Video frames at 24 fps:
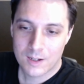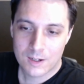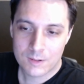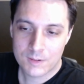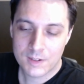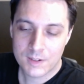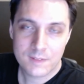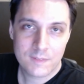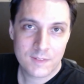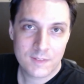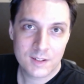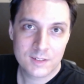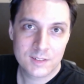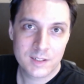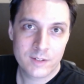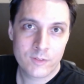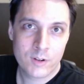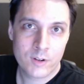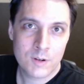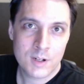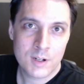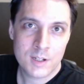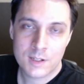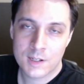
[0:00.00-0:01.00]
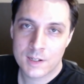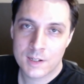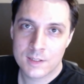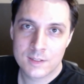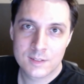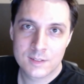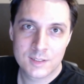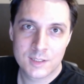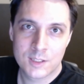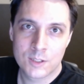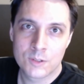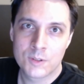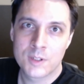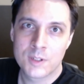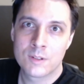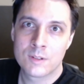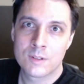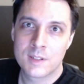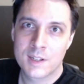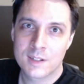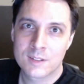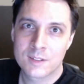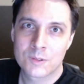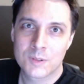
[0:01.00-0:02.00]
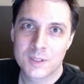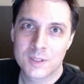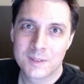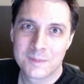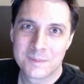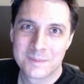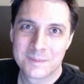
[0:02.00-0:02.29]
All right. Thanks, everyone, and see you in the next one.